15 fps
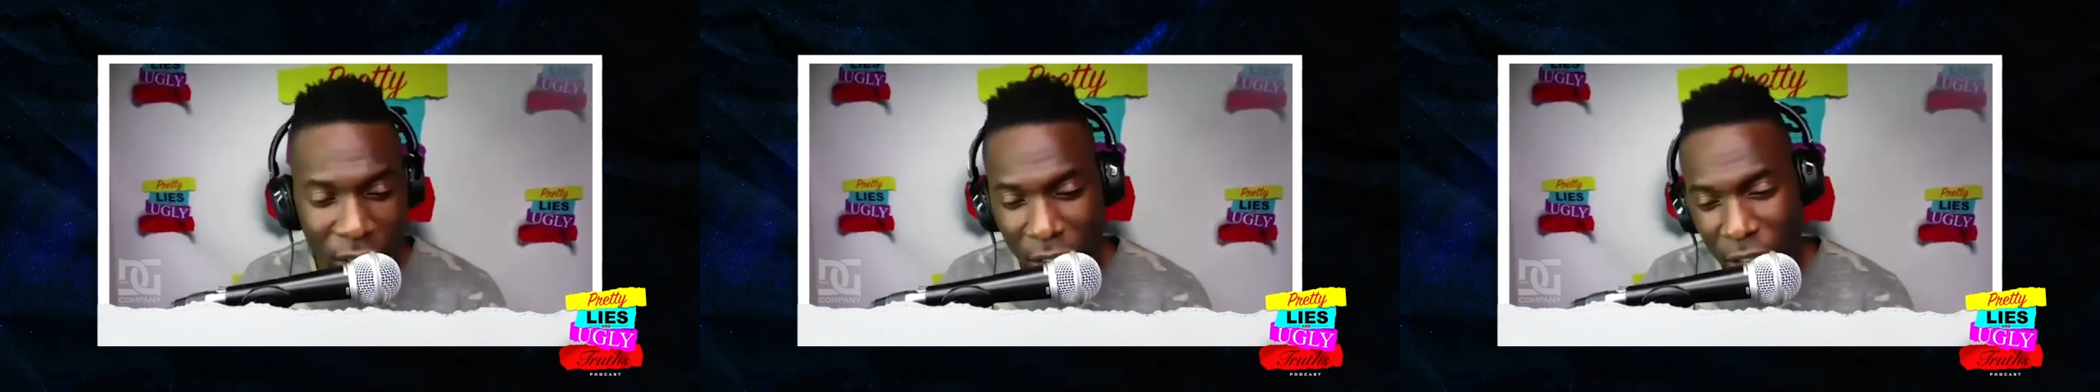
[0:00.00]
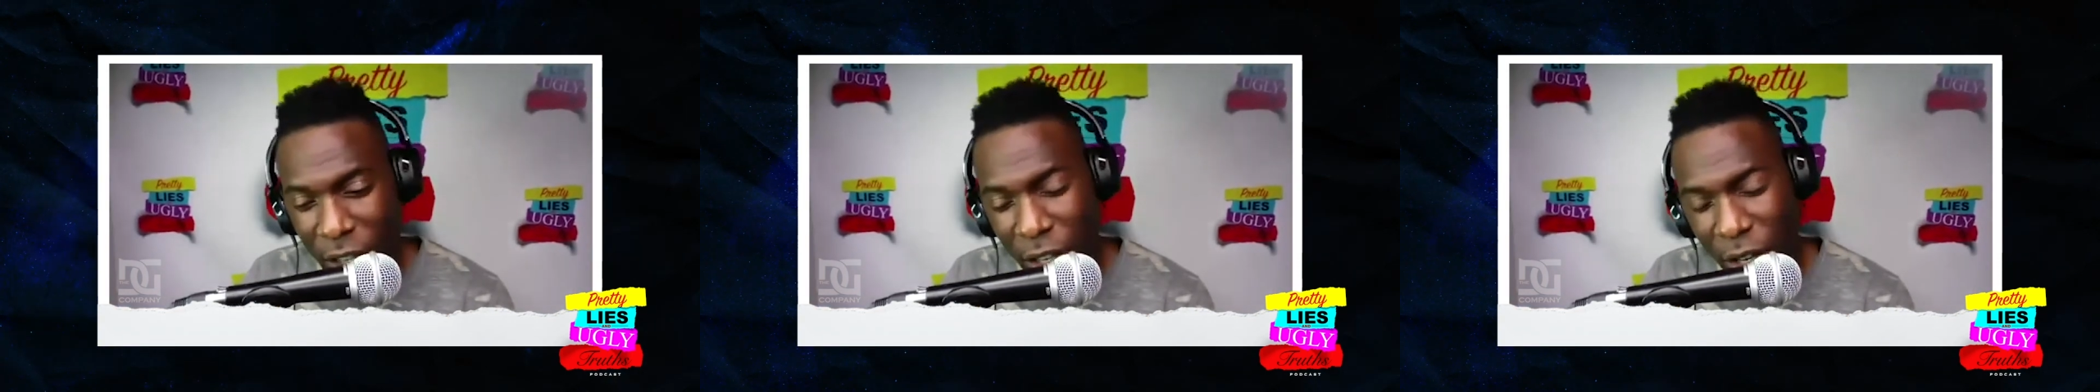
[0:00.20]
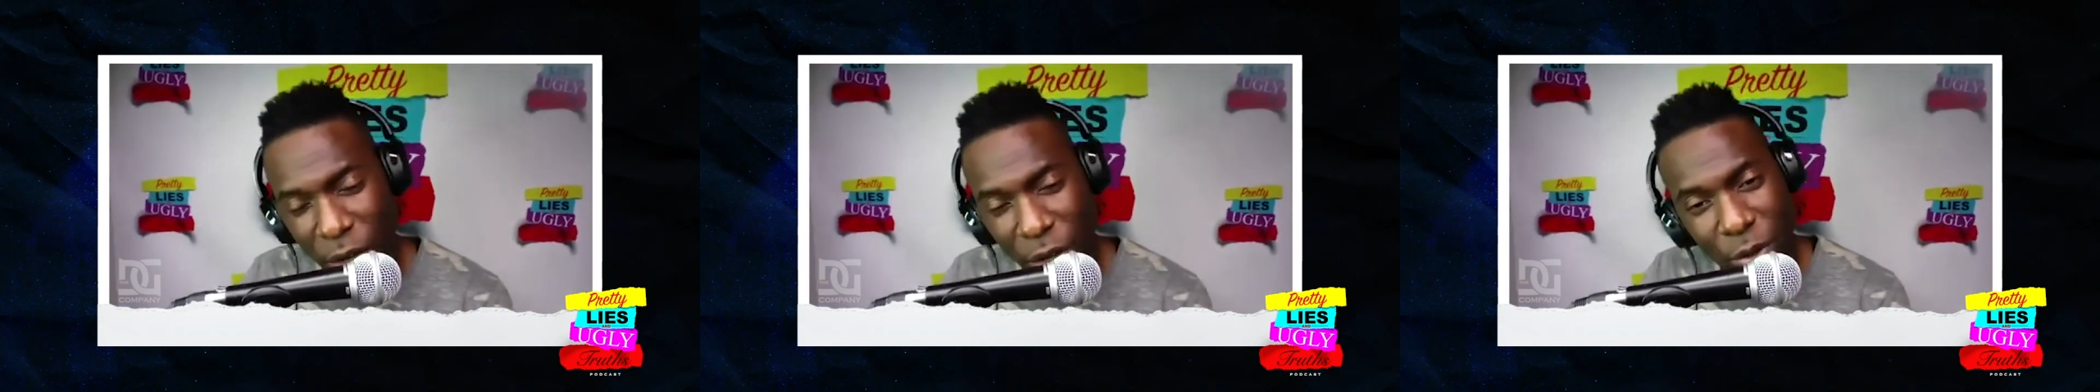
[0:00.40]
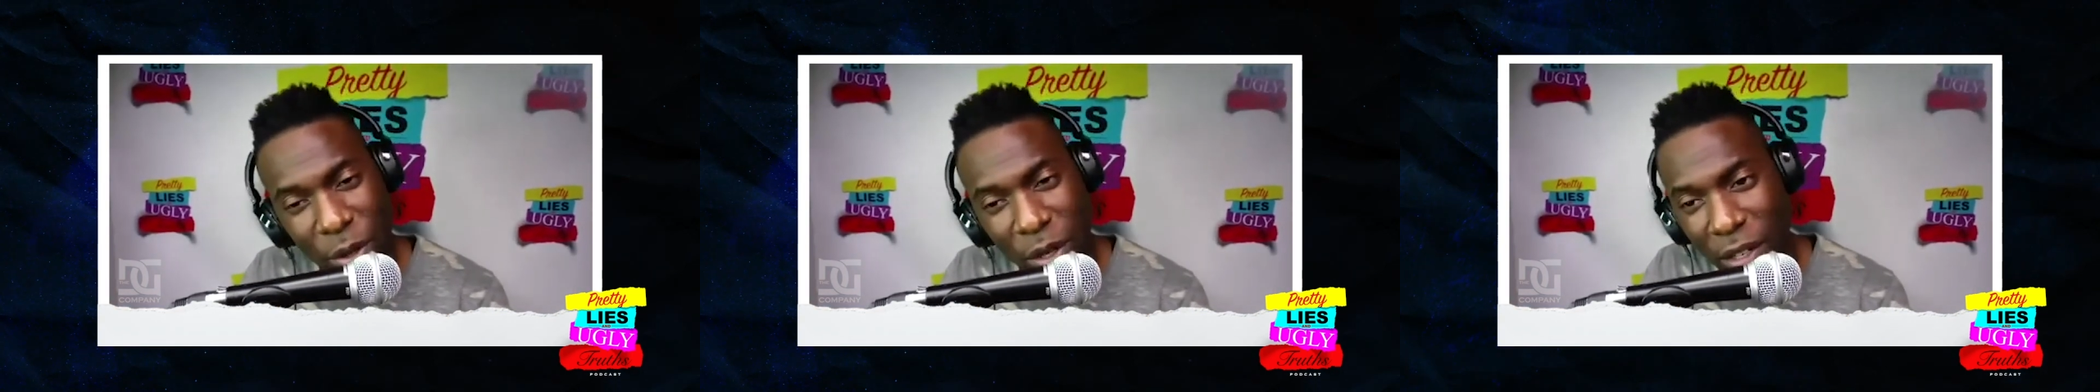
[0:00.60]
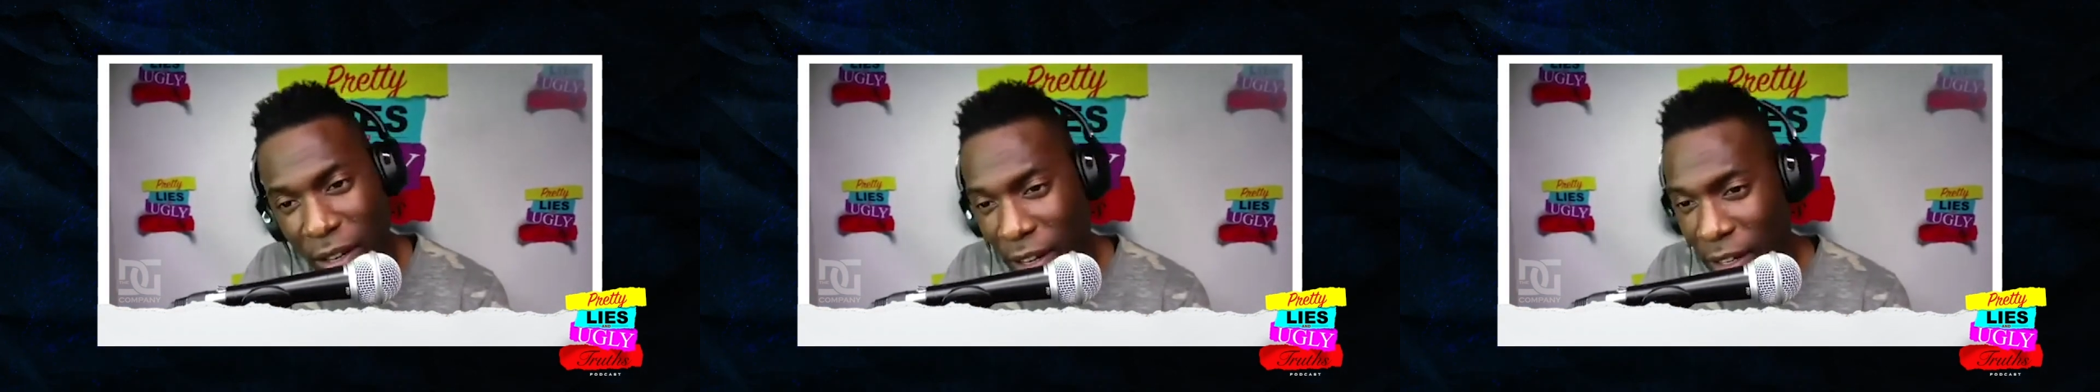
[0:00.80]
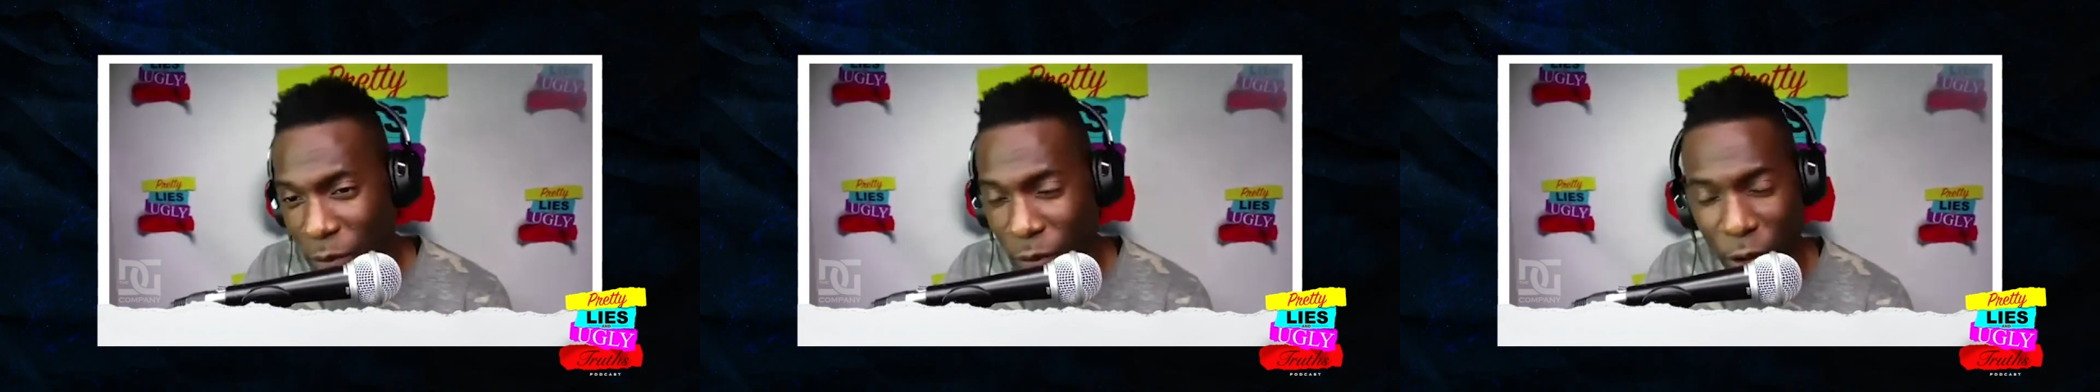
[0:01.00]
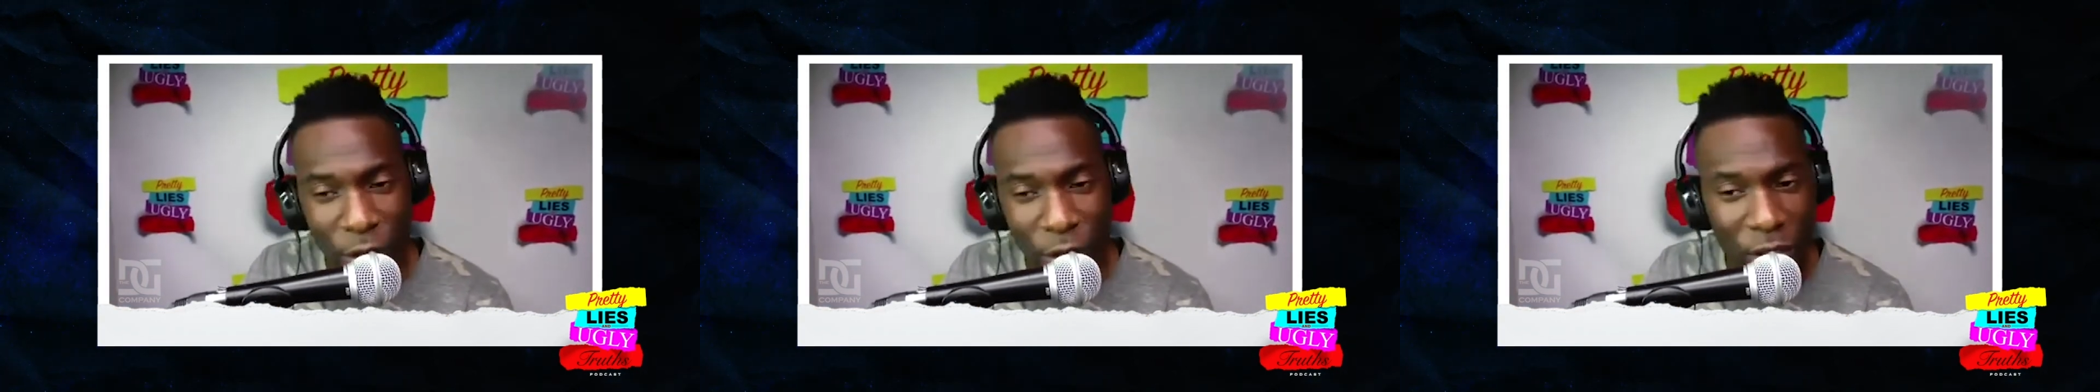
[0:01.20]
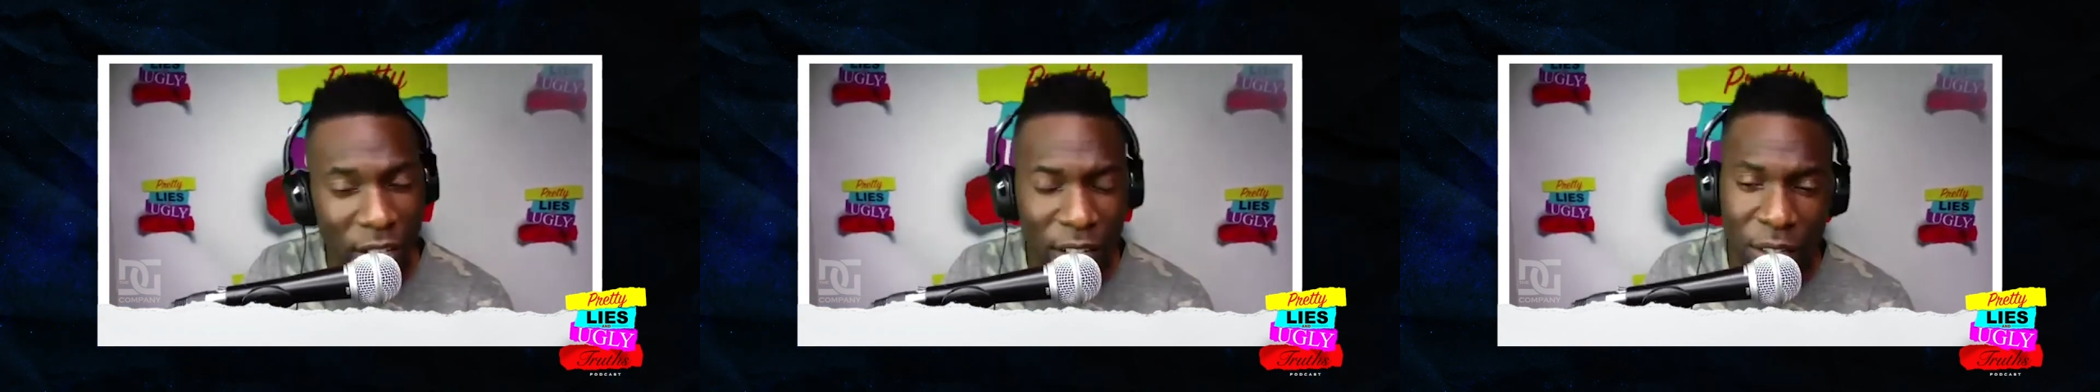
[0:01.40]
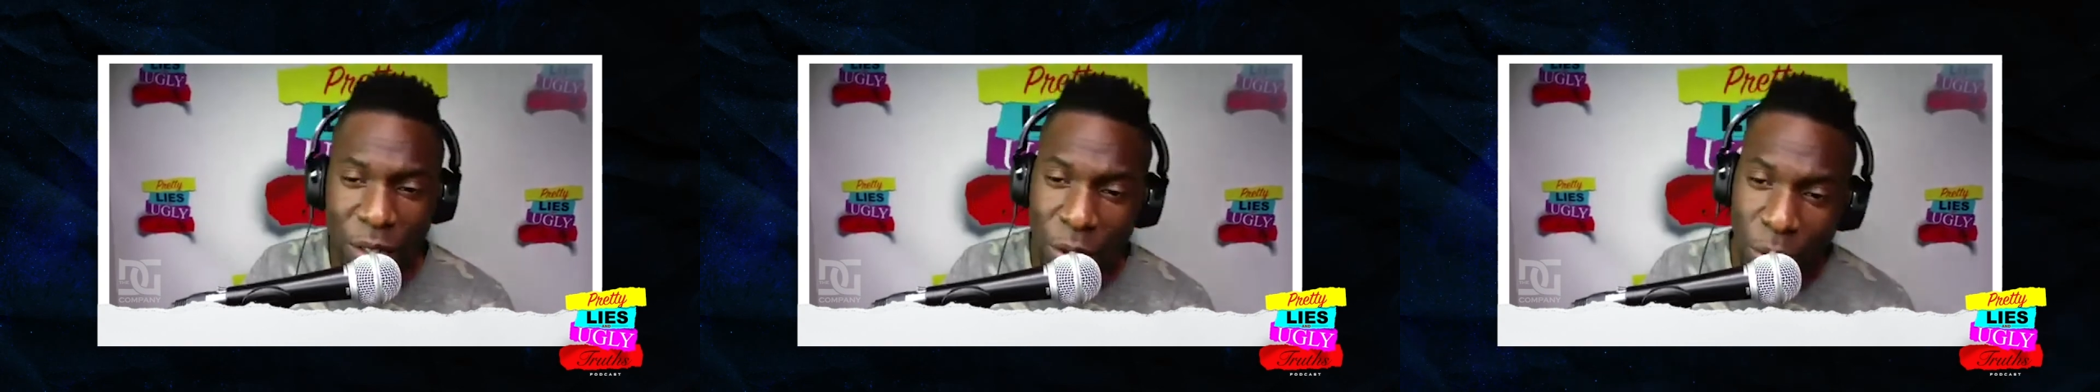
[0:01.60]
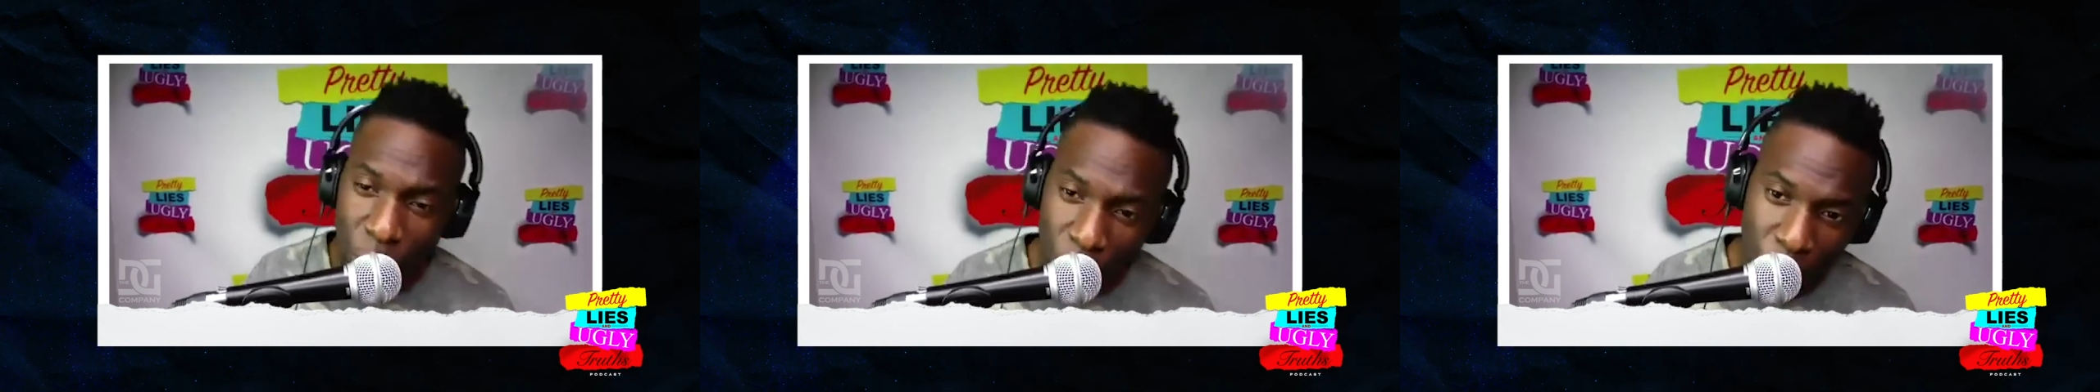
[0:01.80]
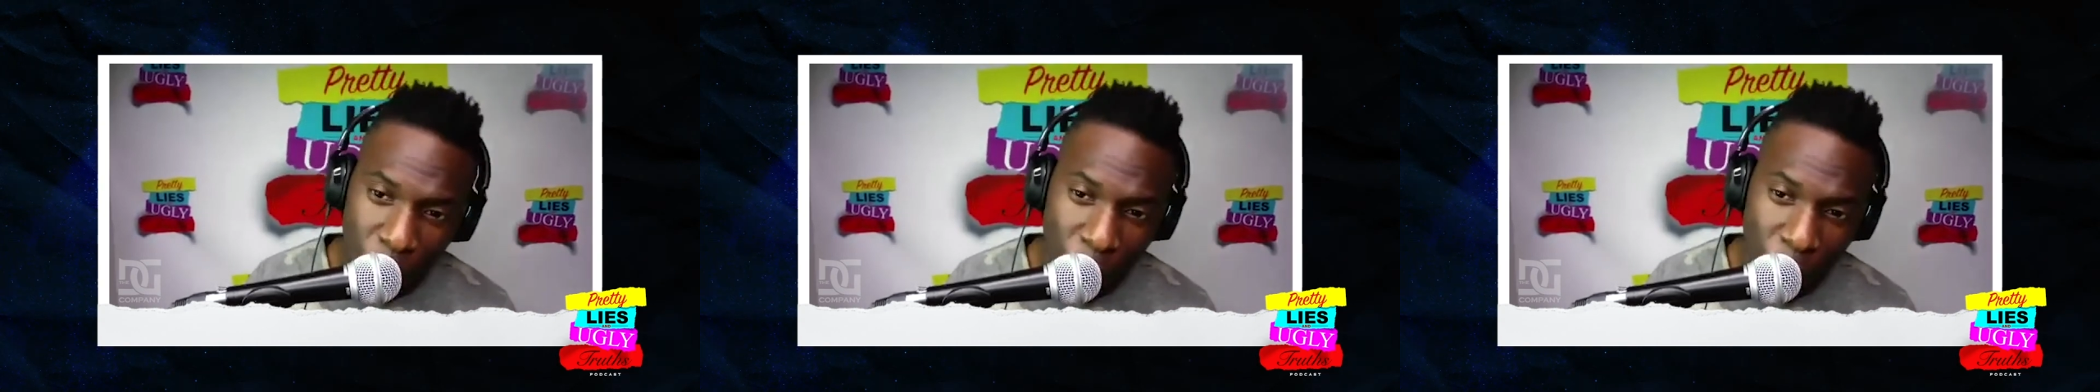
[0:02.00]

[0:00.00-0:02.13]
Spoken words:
You treat it like the first day of school,